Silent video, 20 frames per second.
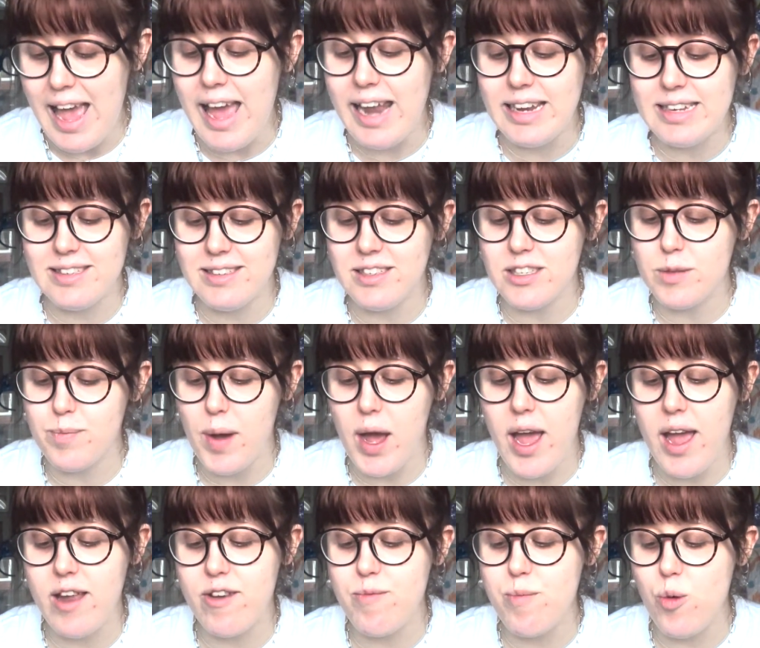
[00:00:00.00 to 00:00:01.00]
and has
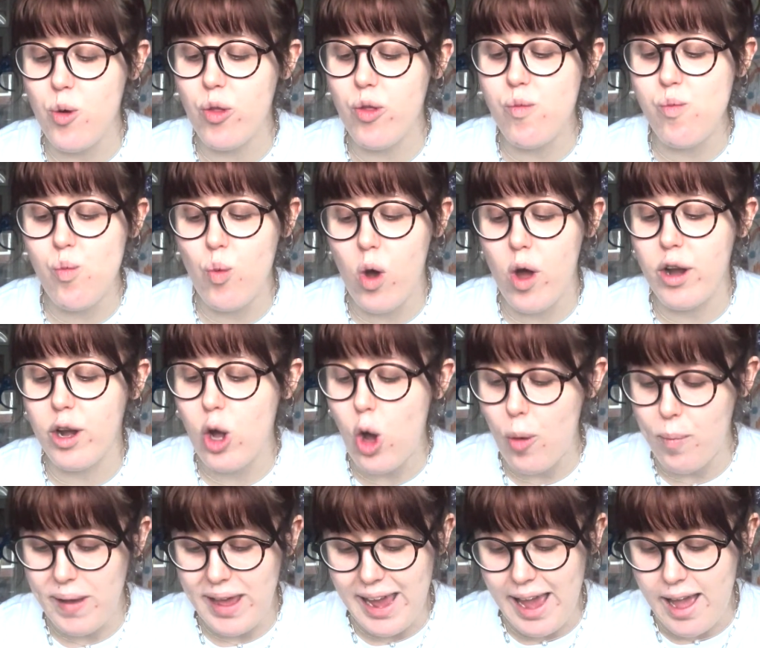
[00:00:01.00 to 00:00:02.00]
inspired more than one
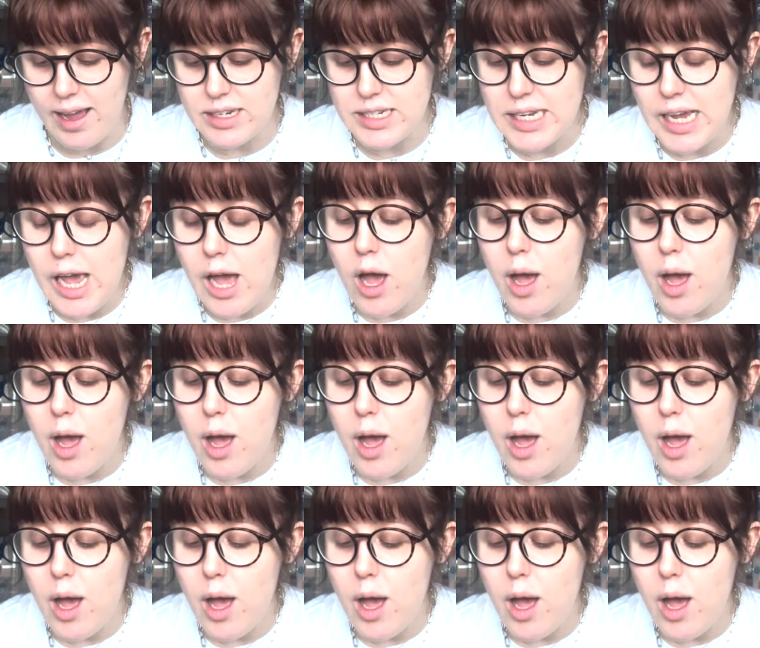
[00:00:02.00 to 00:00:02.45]
copycat.